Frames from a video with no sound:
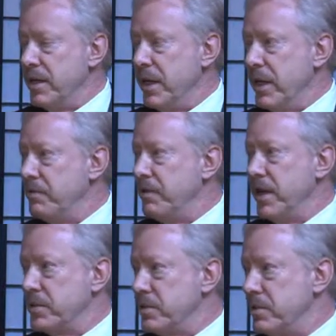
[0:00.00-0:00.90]
any
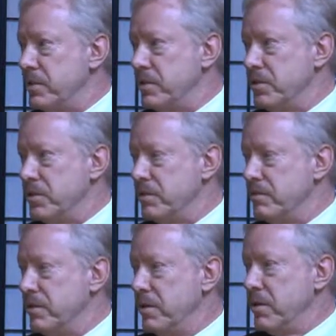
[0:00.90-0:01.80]
financial institution
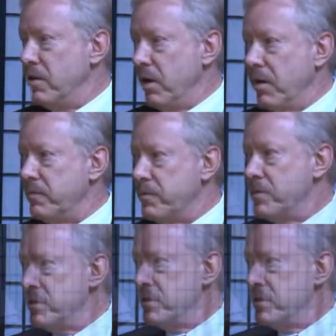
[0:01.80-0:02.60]
offers.